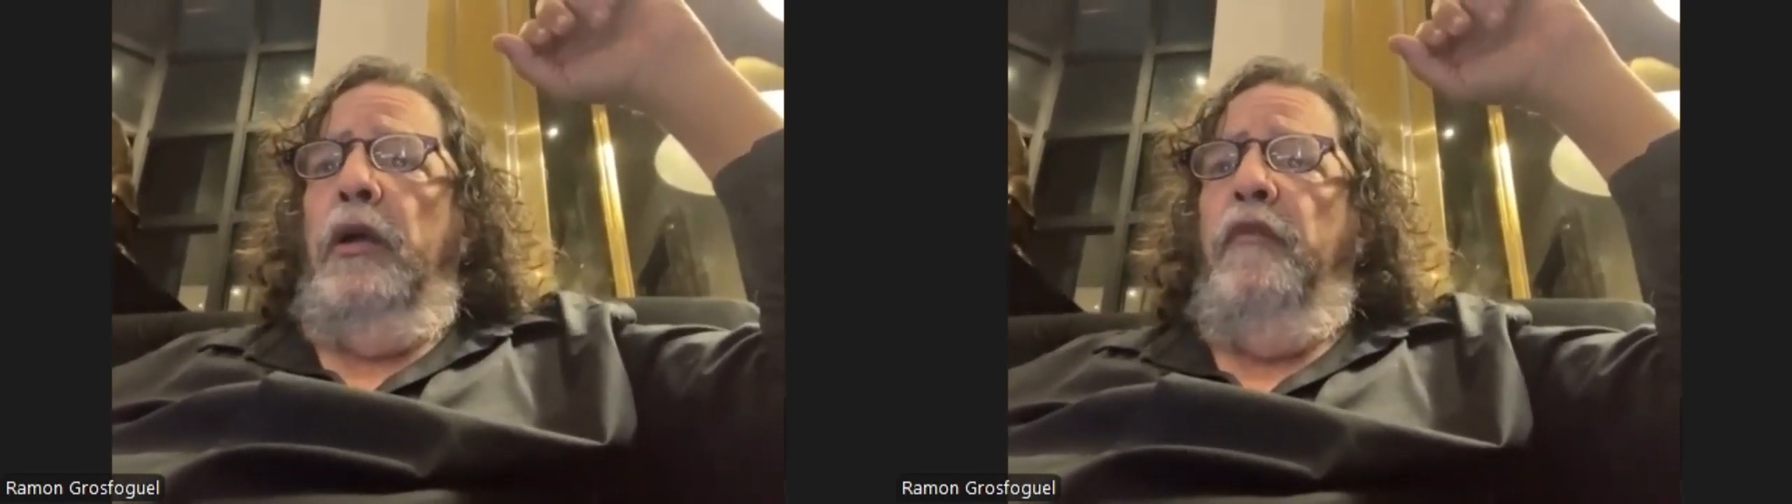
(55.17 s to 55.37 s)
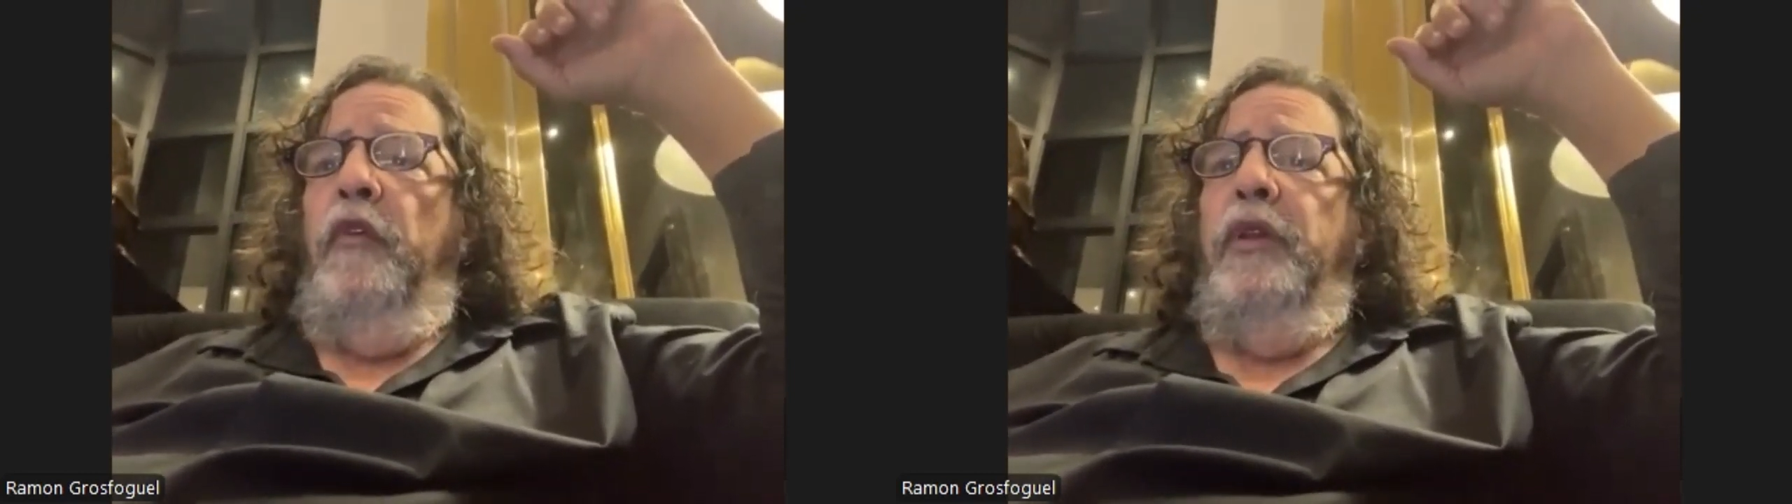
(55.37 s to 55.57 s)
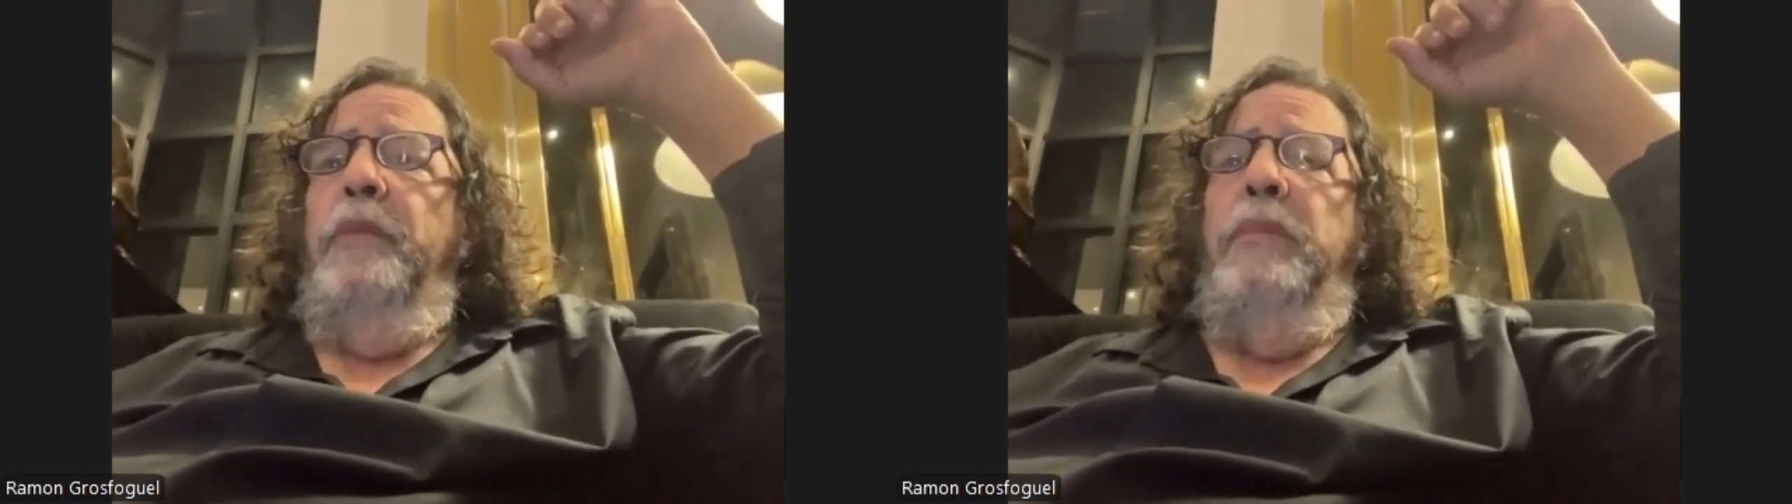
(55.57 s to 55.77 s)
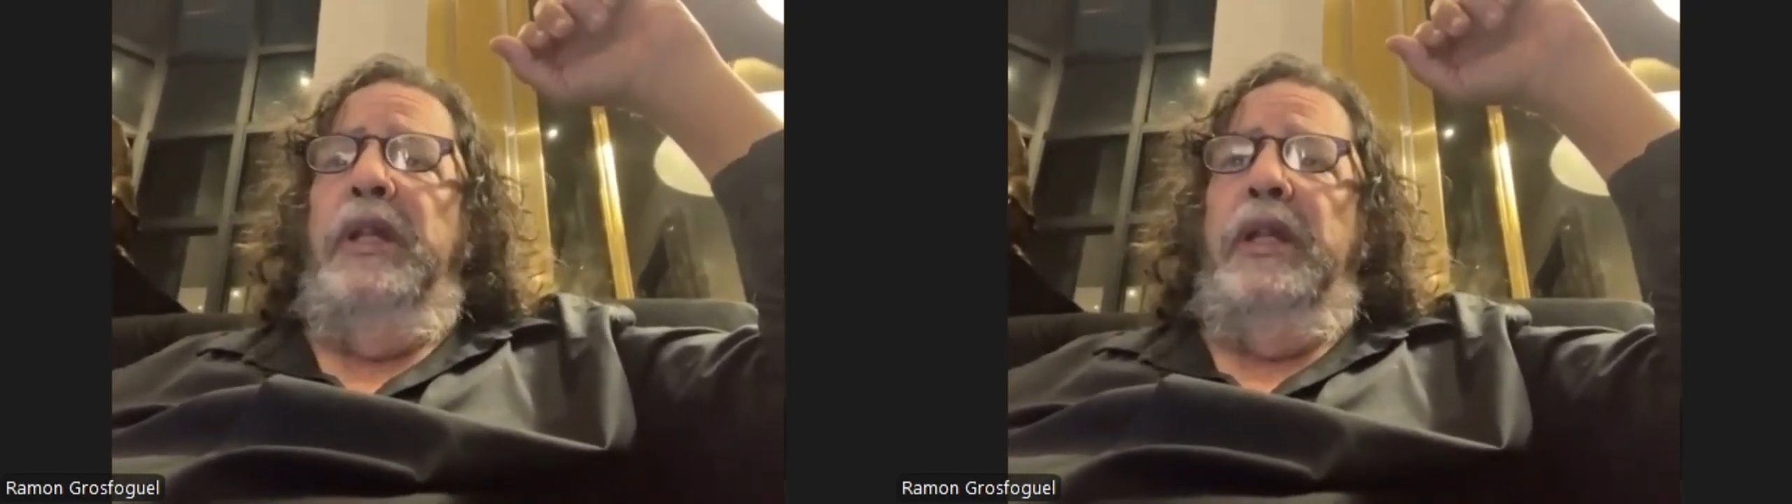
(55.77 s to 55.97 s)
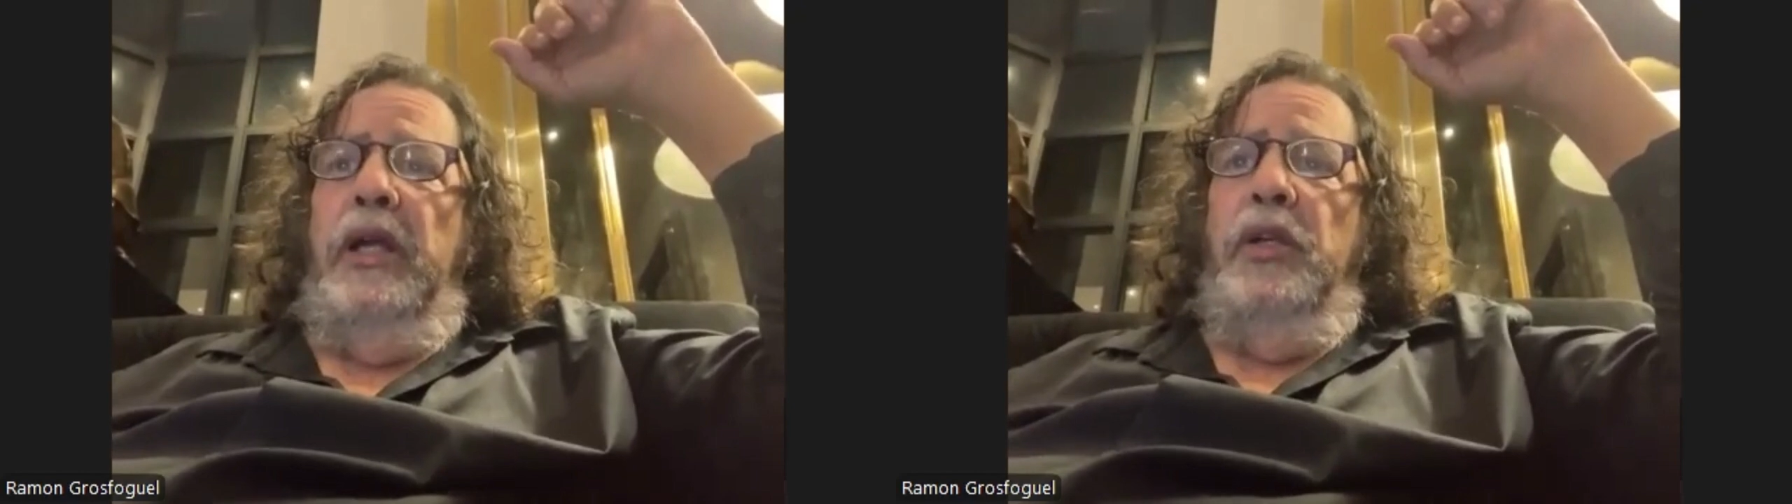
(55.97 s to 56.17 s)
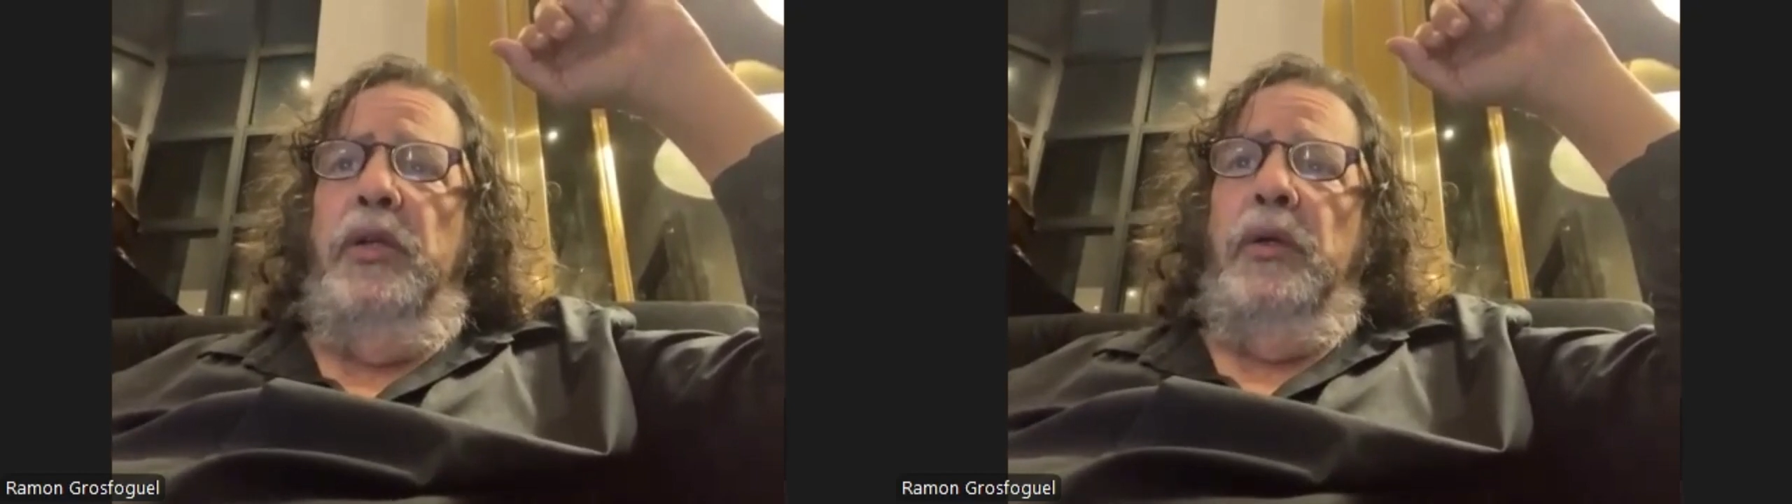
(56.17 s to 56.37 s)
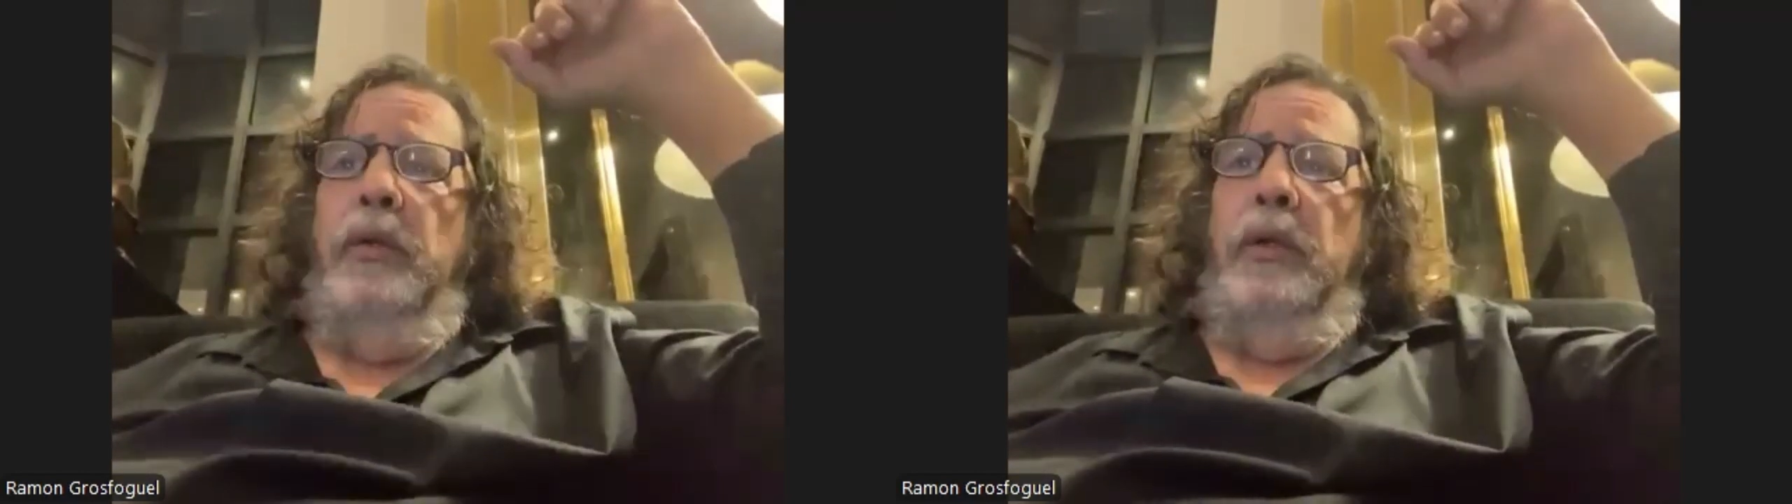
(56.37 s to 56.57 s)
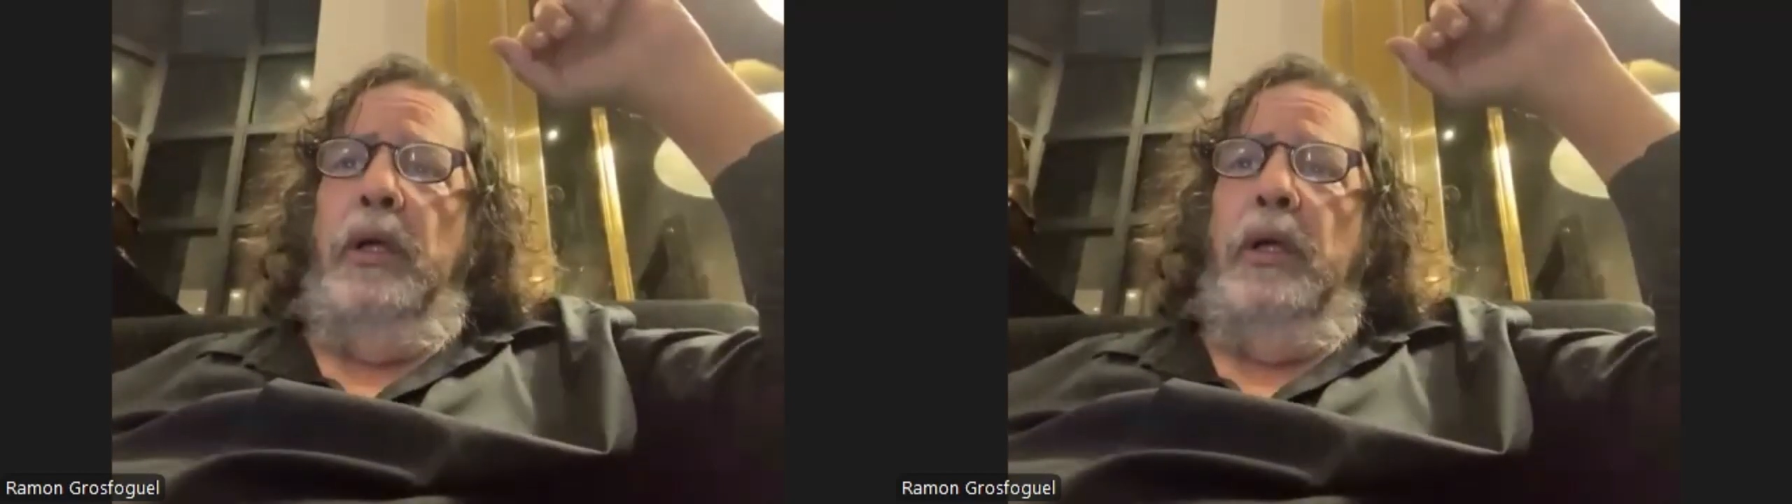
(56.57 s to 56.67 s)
for the invitation